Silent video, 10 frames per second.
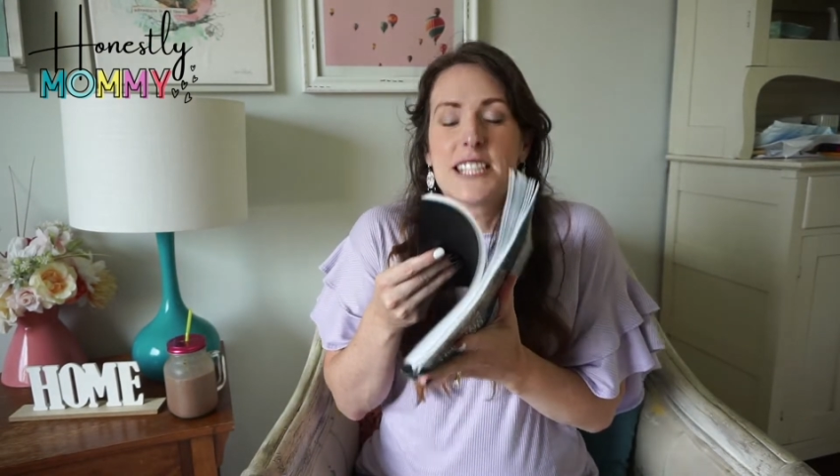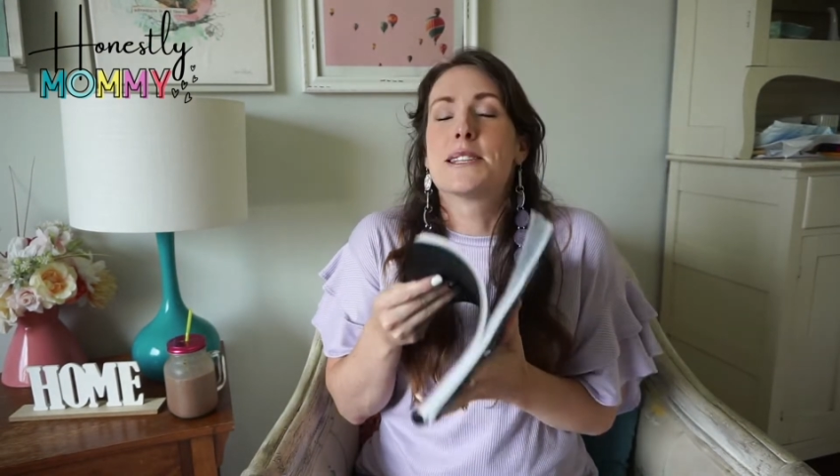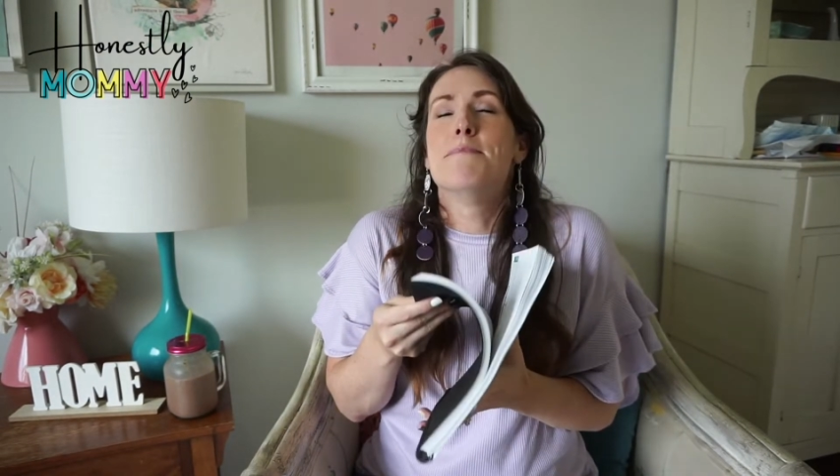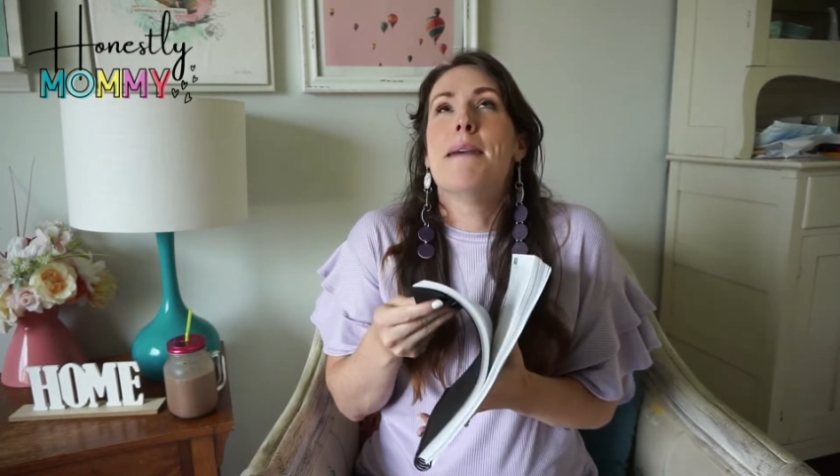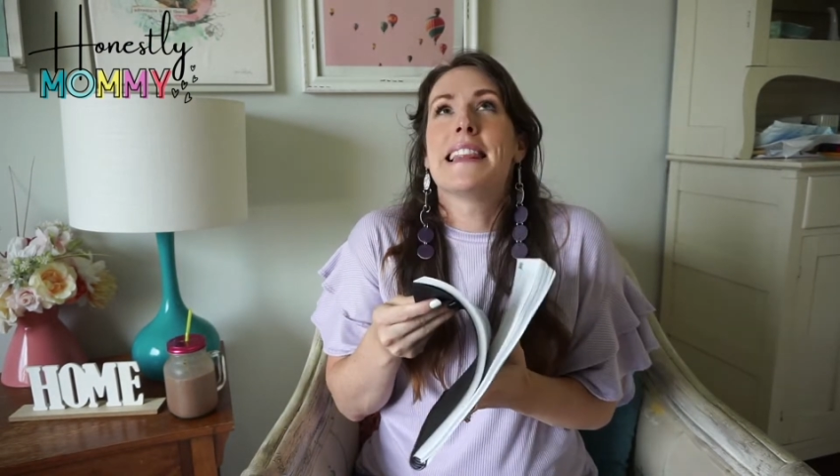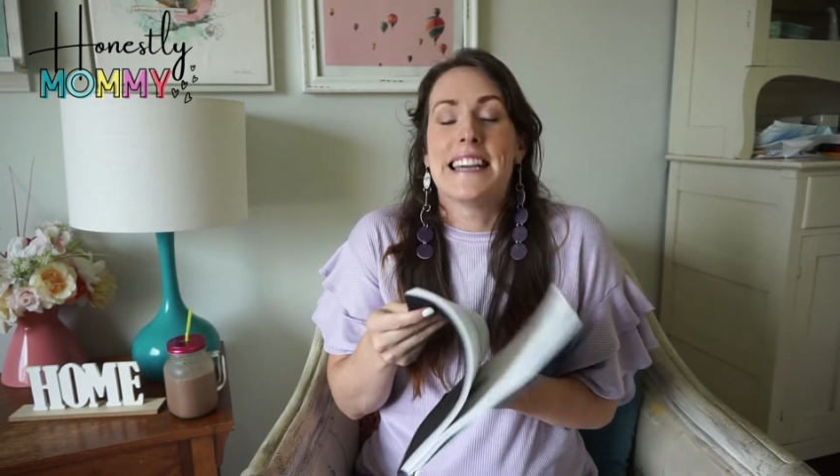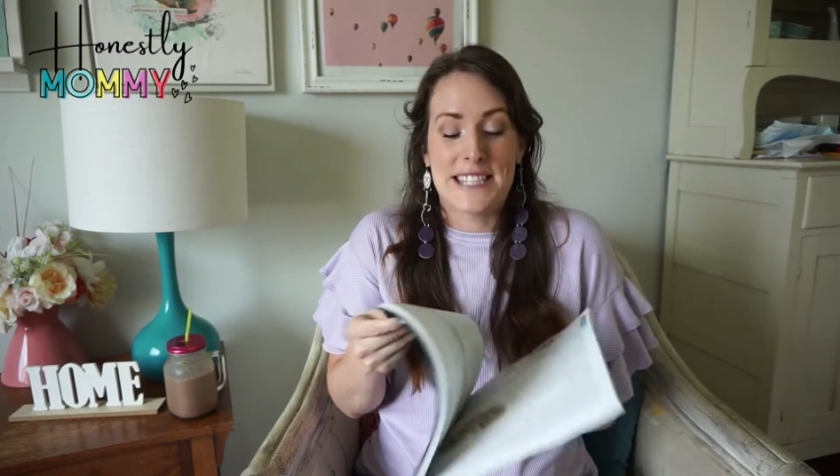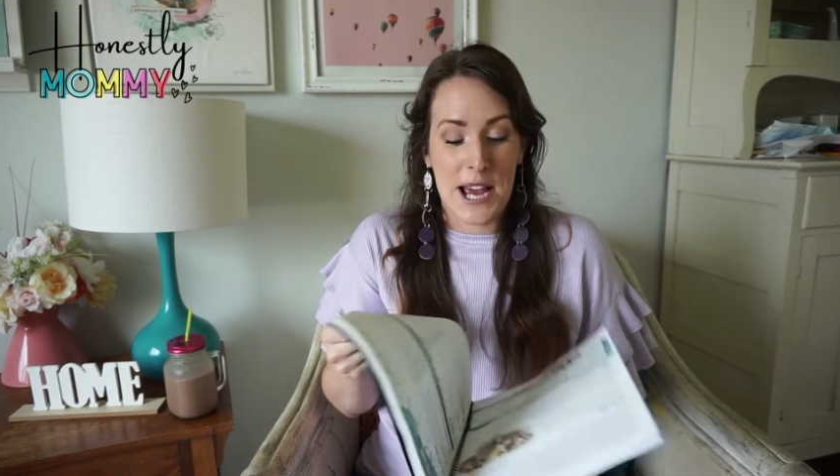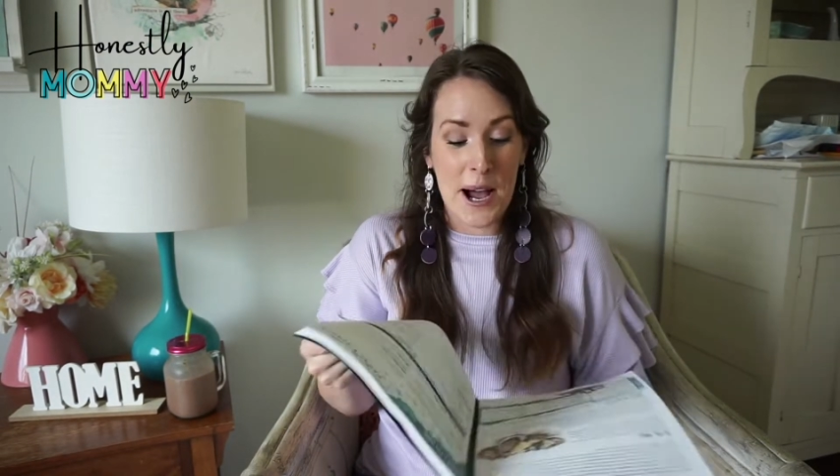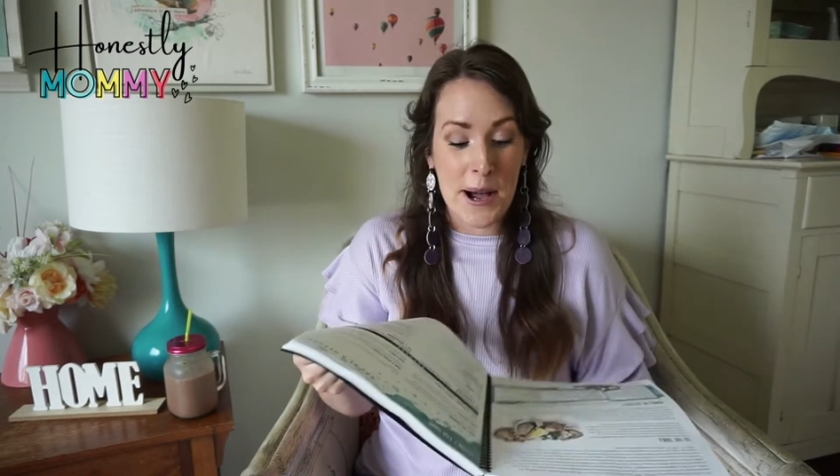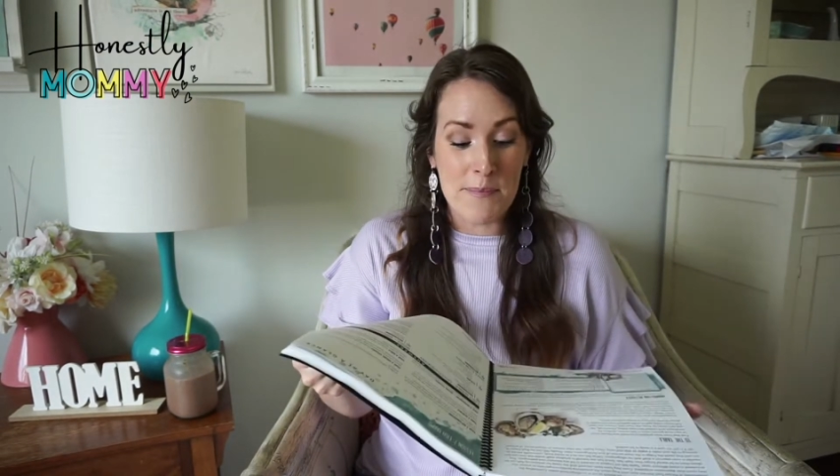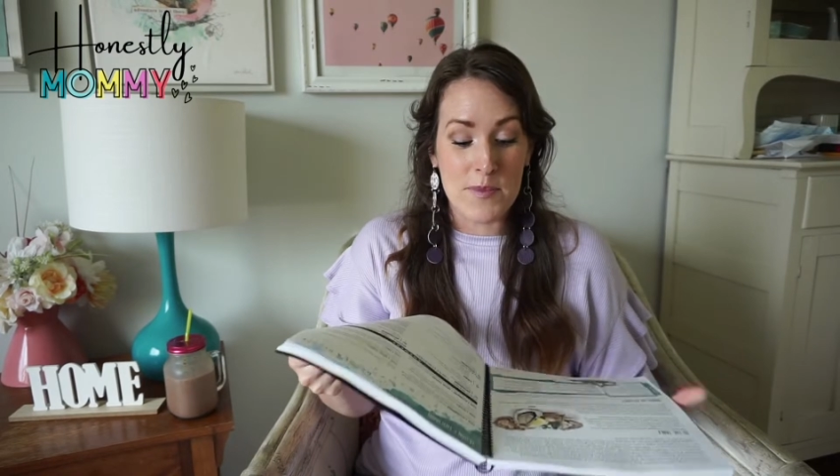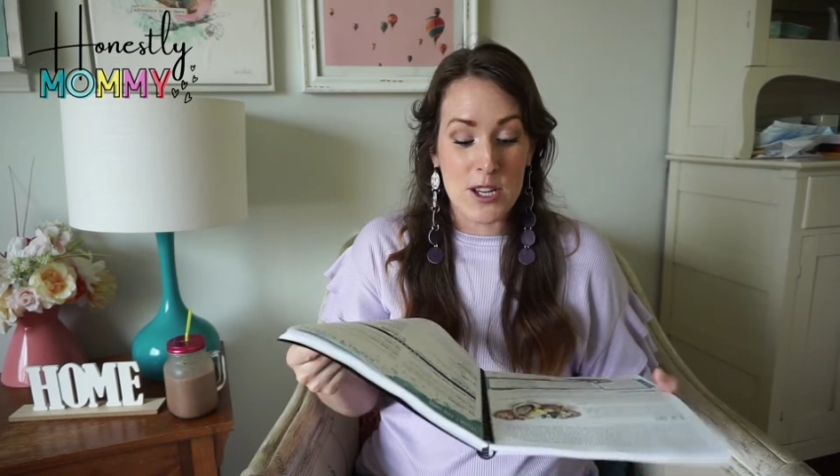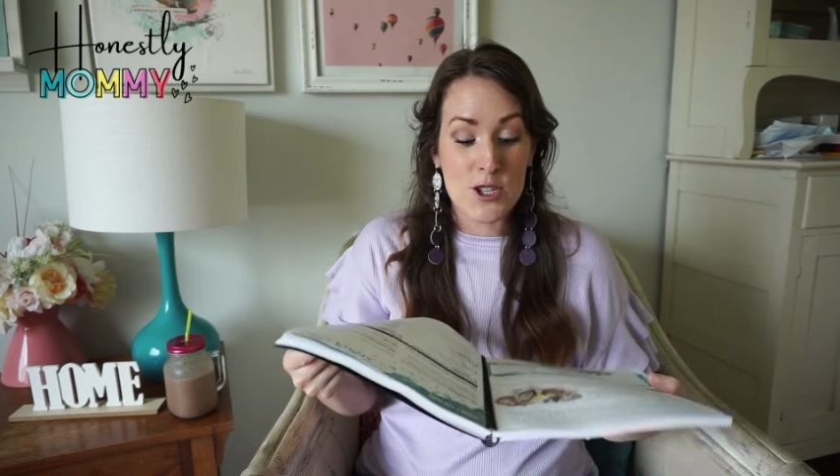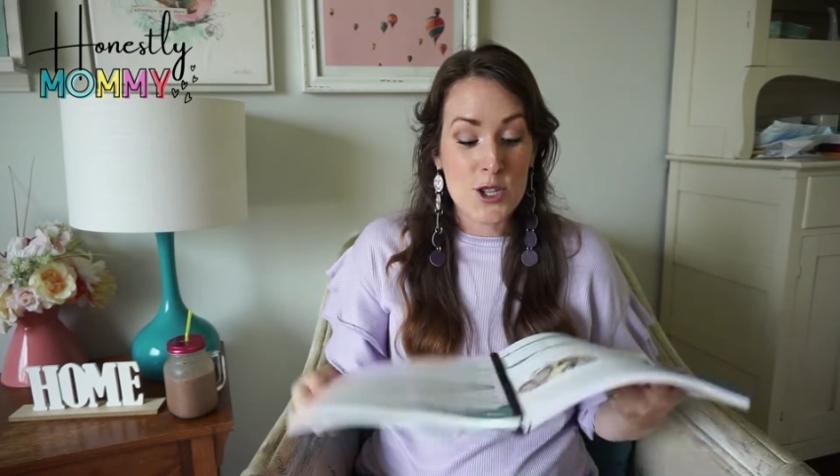Smell it.
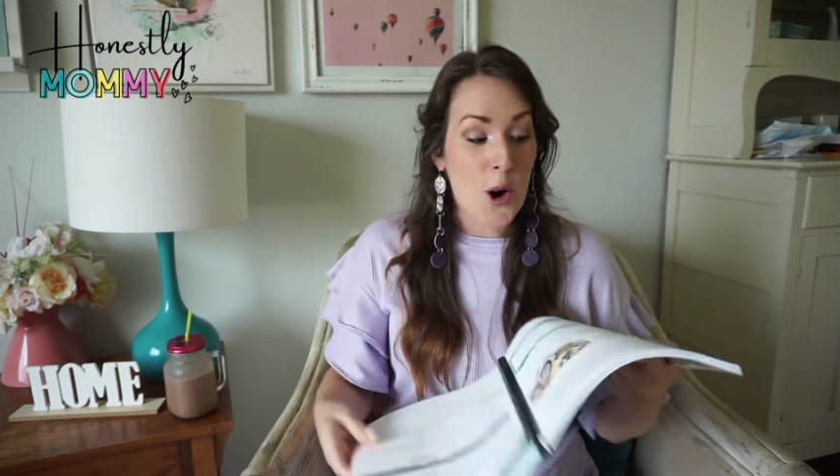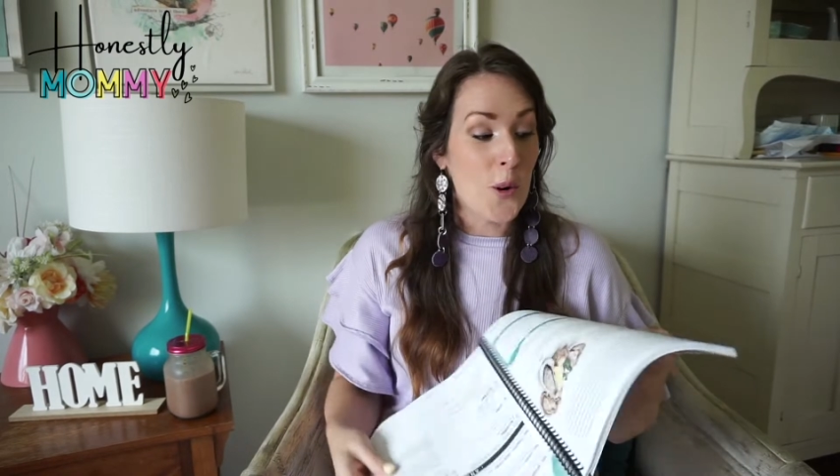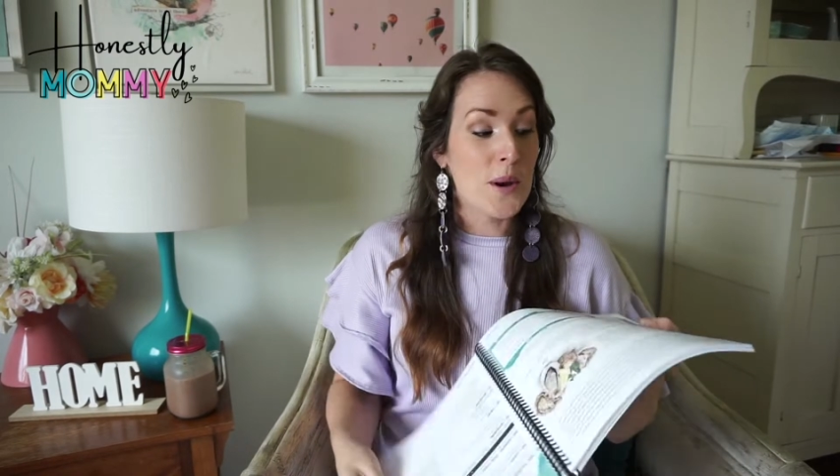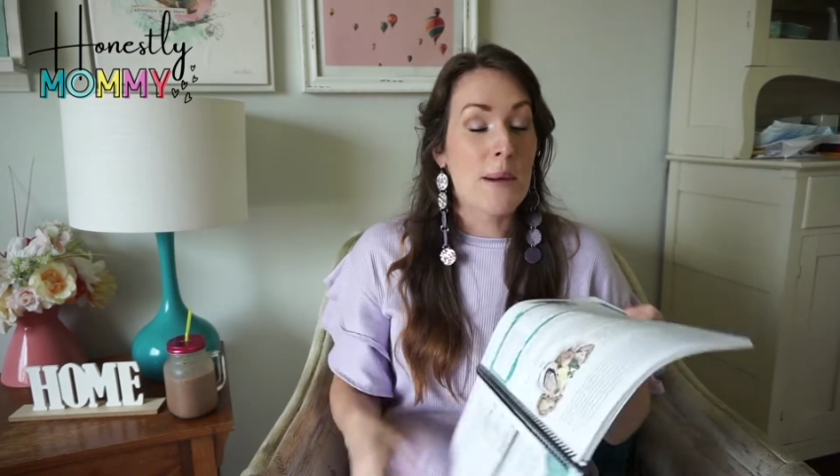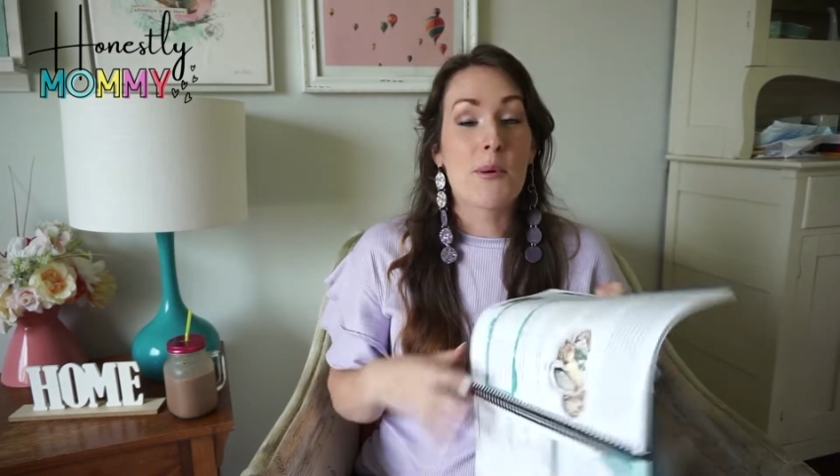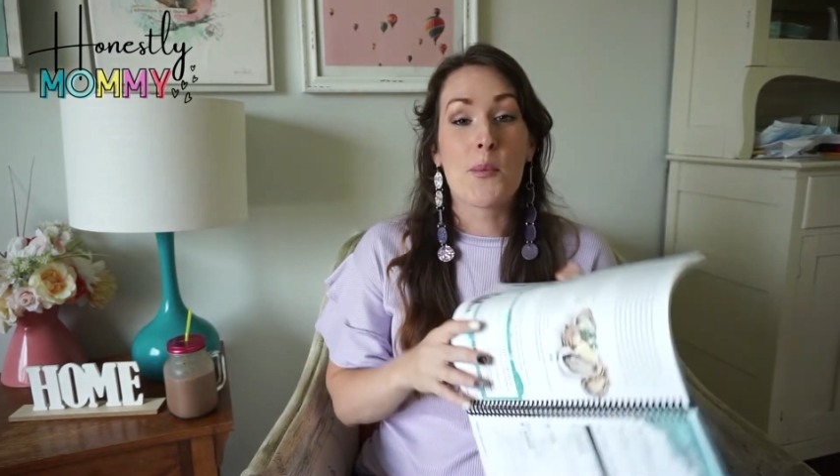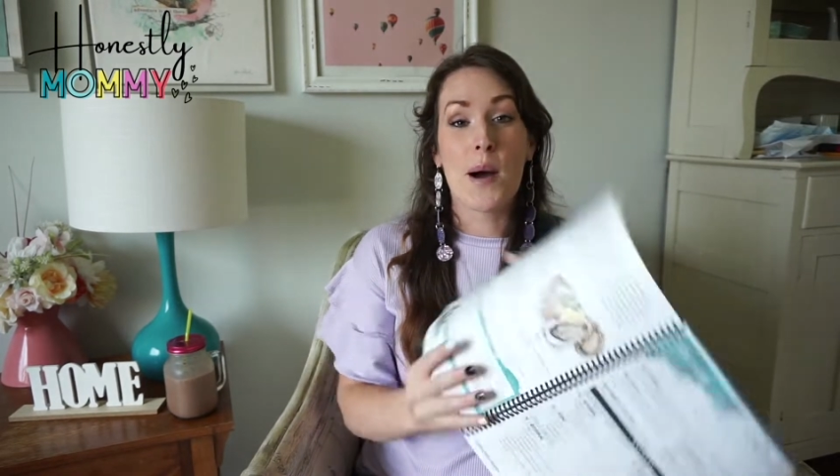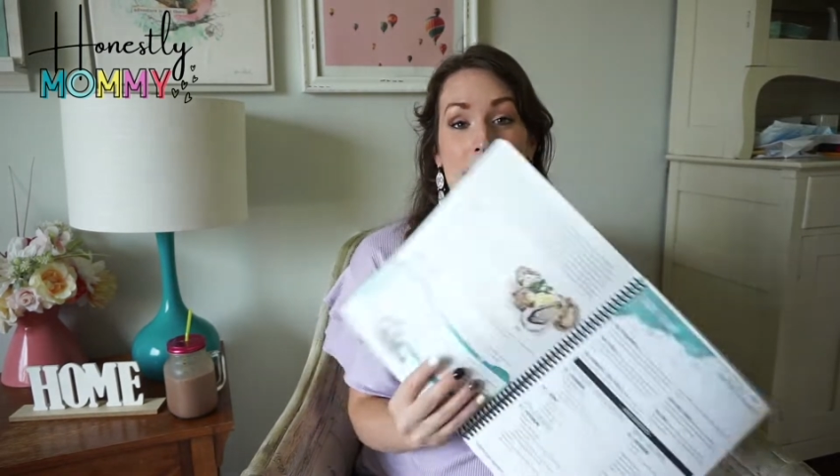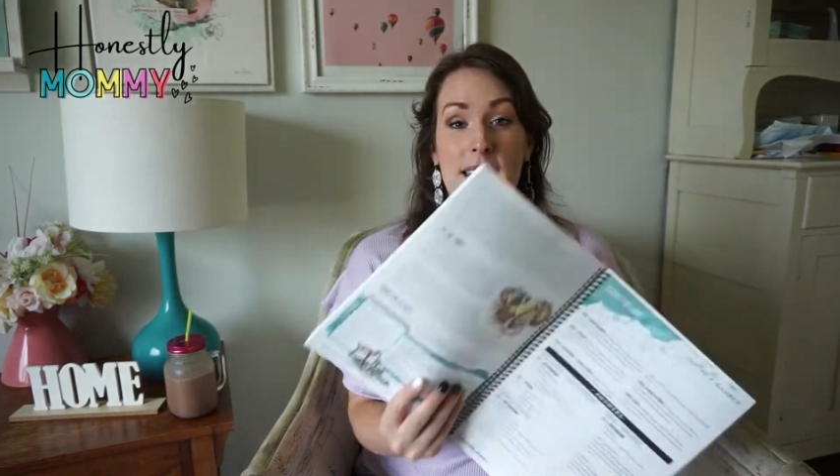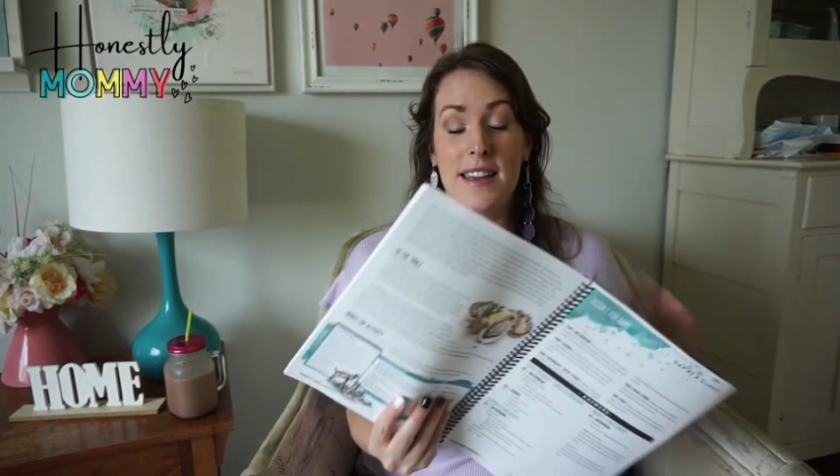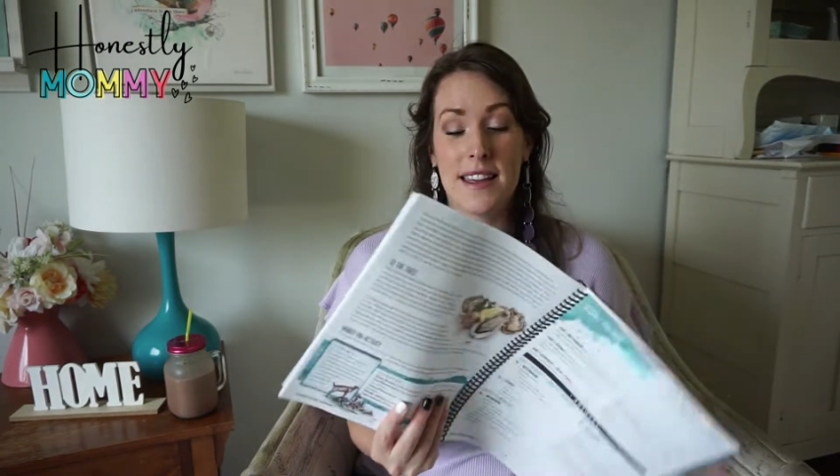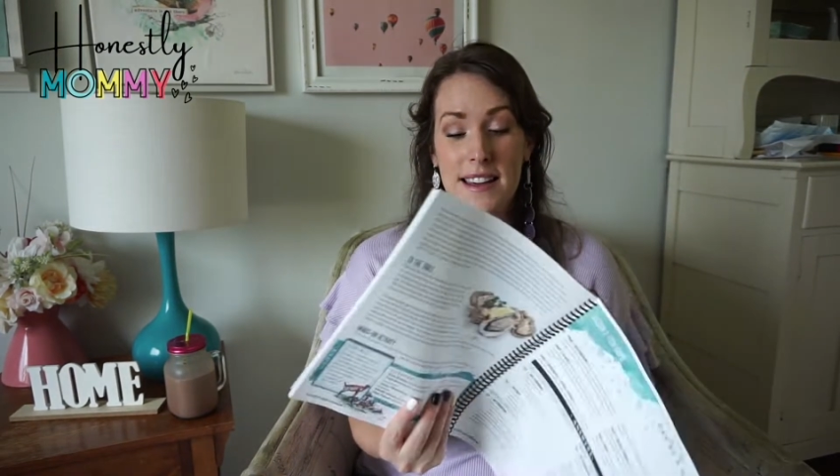Um, so number one,